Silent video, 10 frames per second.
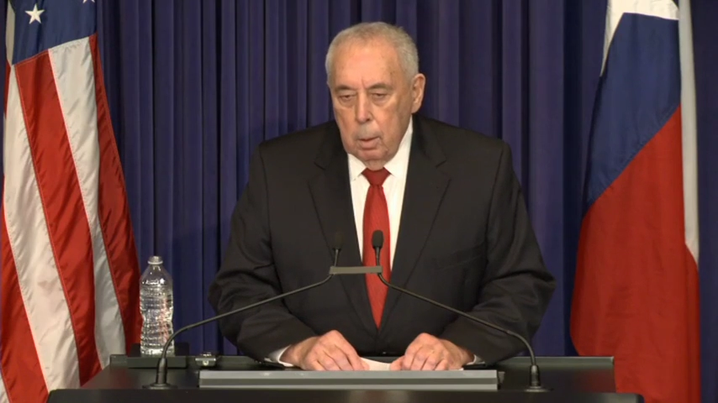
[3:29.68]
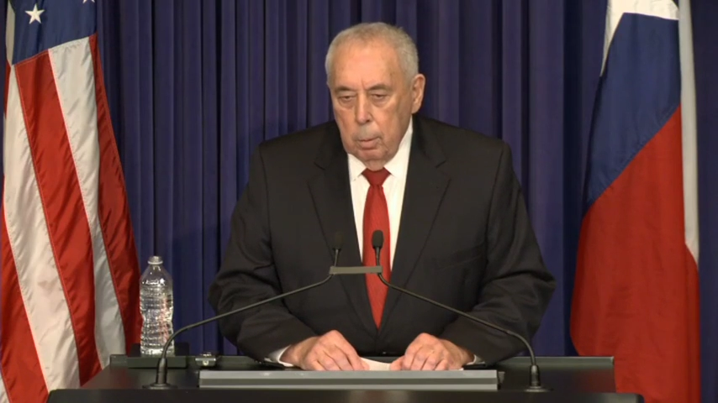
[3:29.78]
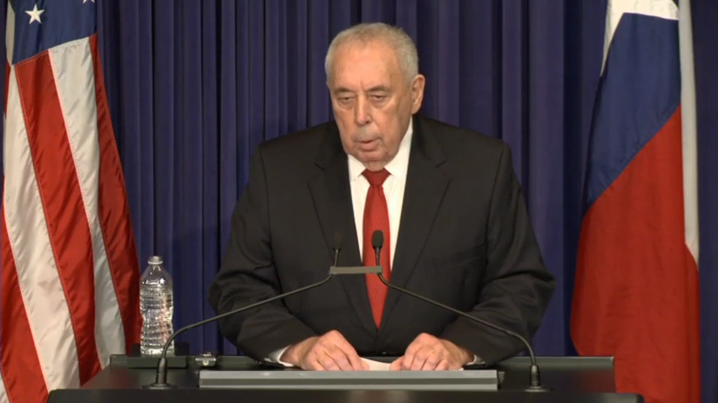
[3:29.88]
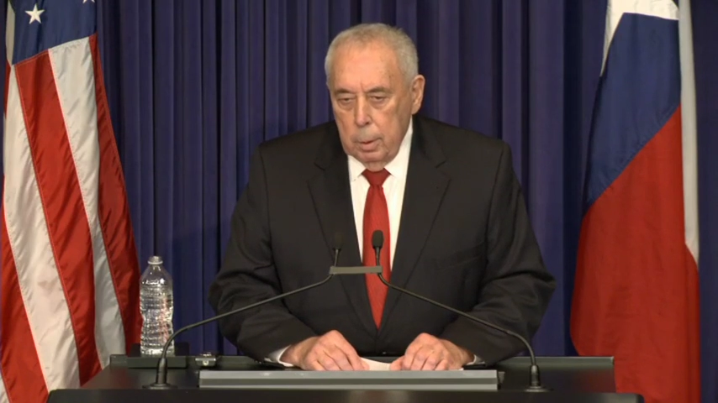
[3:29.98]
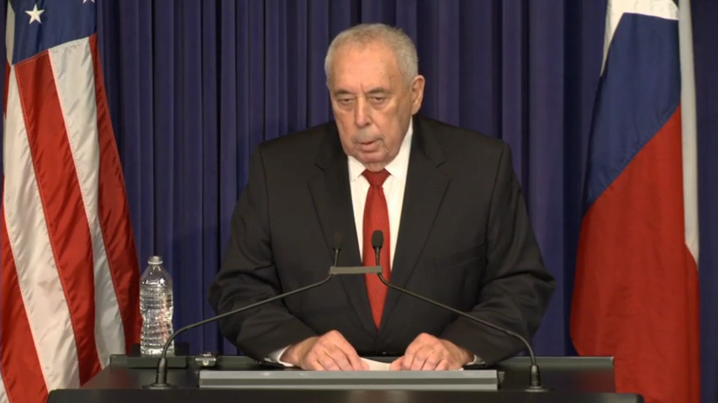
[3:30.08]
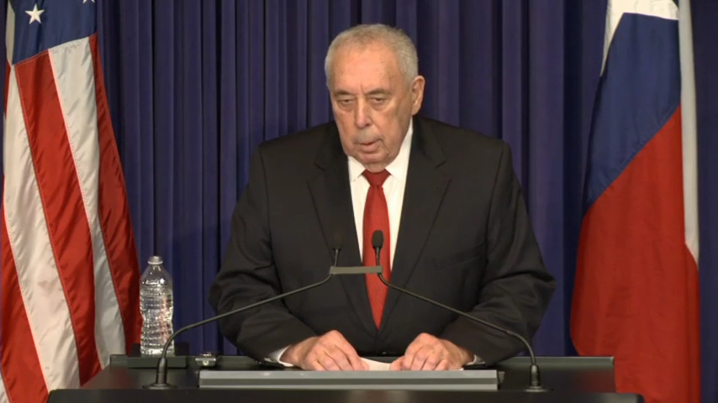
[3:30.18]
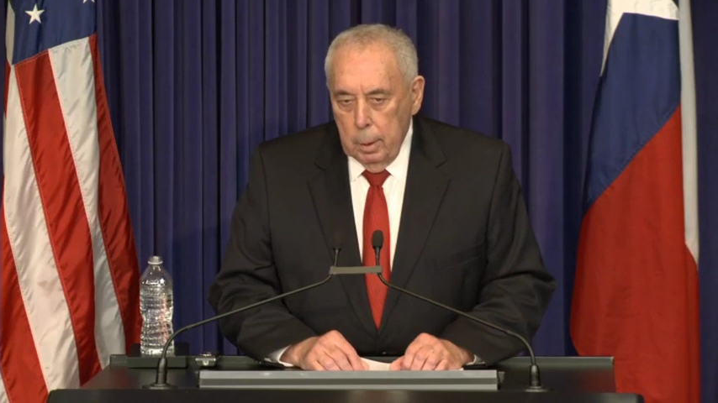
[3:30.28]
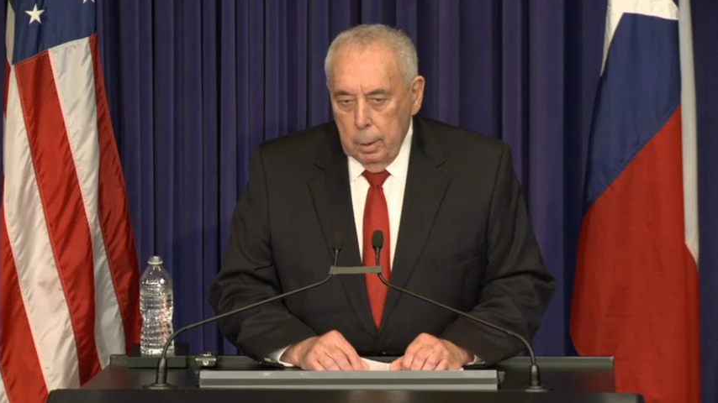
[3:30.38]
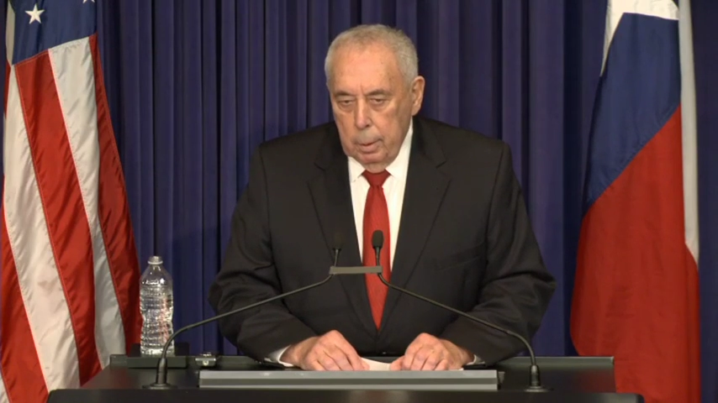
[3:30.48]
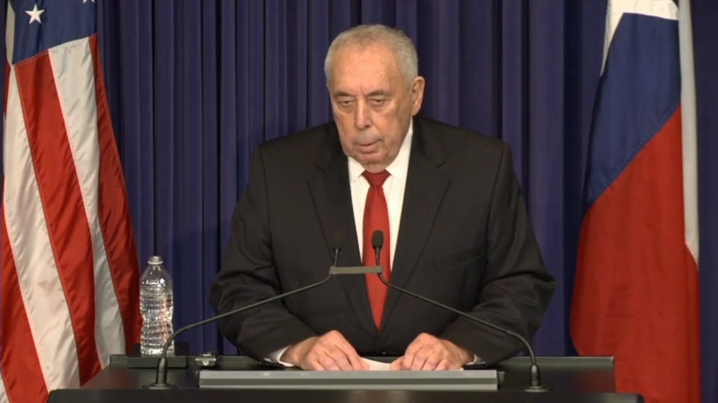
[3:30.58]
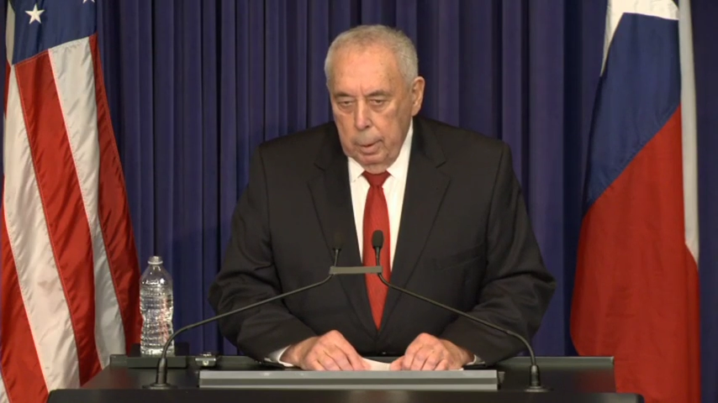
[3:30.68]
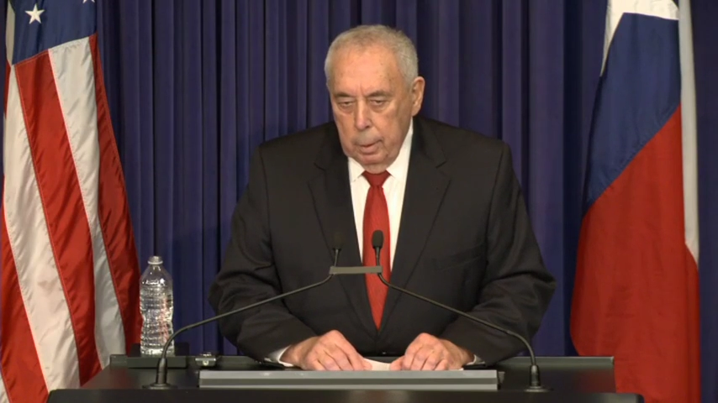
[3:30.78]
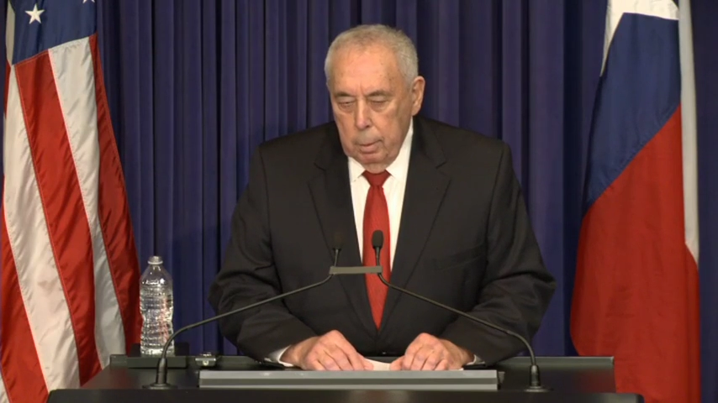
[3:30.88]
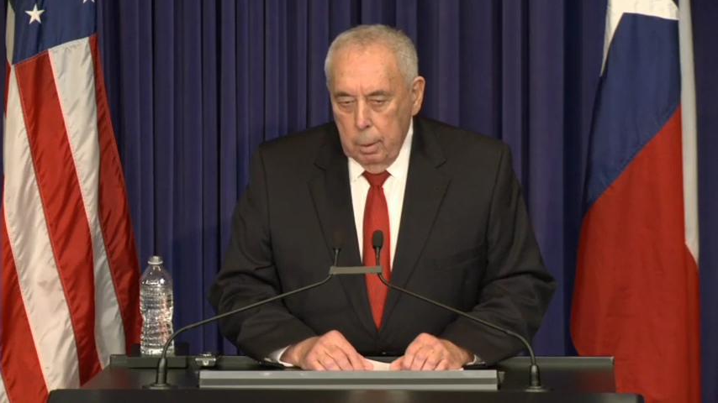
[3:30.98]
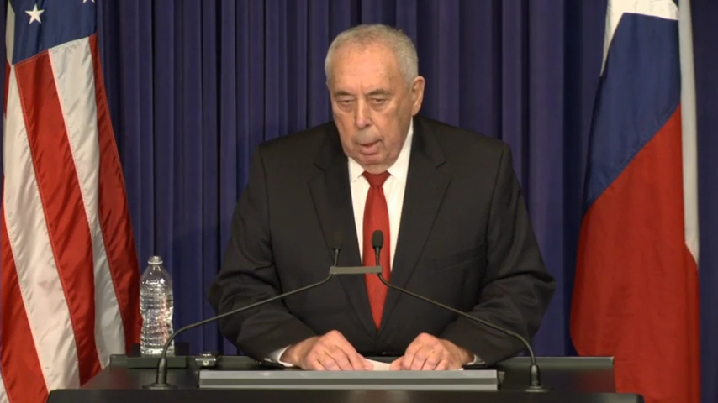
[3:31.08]
was
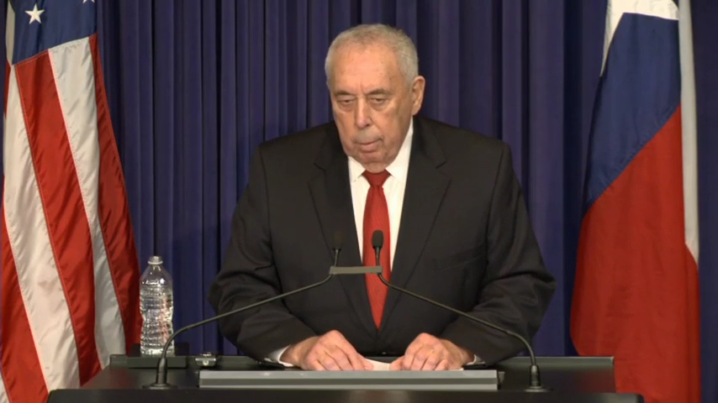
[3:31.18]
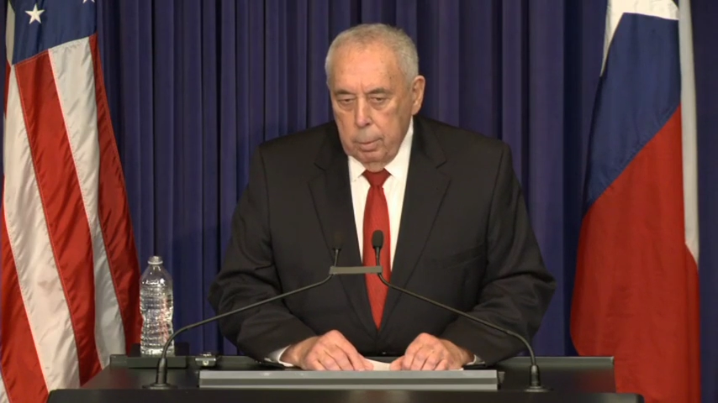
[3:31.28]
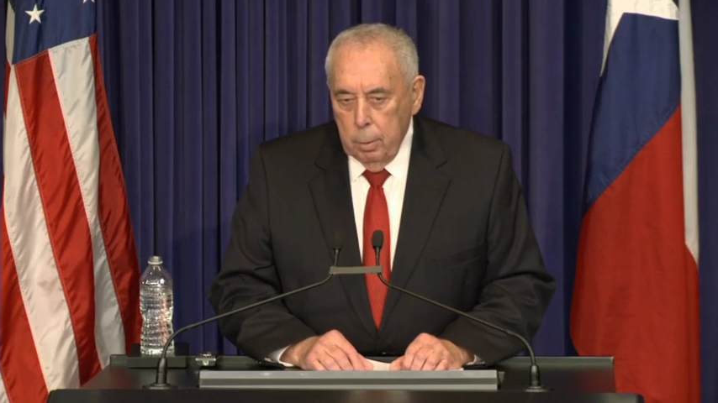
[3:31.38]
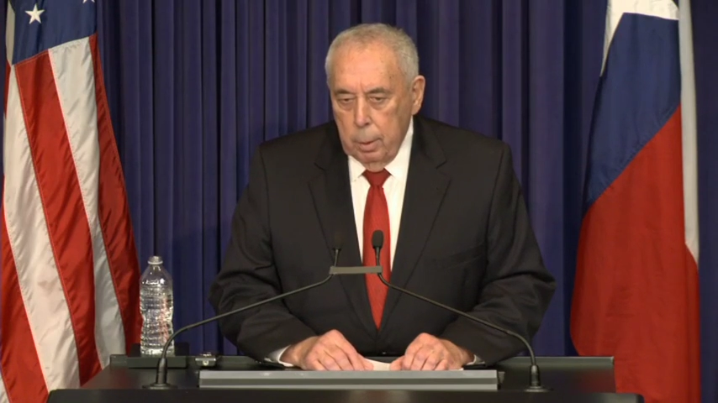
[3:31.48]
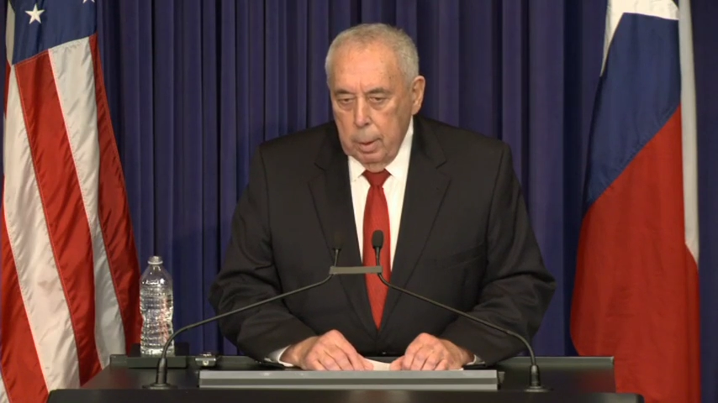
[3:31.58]
that after